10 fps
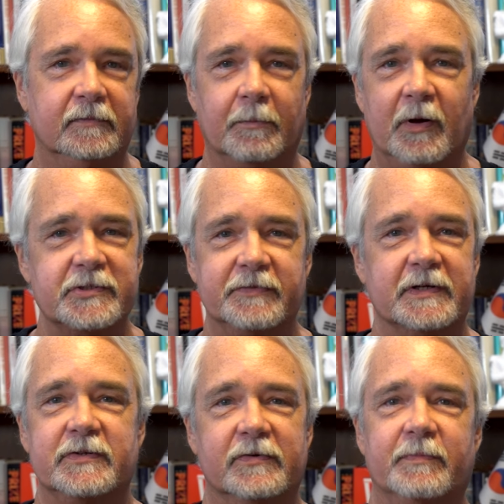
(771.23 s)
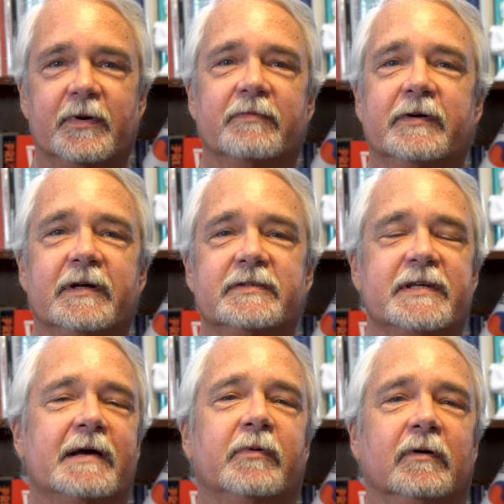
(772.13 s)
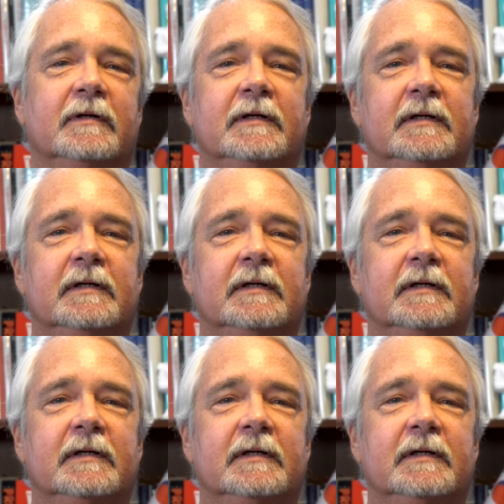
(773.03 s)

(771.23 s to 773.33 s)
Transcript: The Bolsheviks are the perfect example.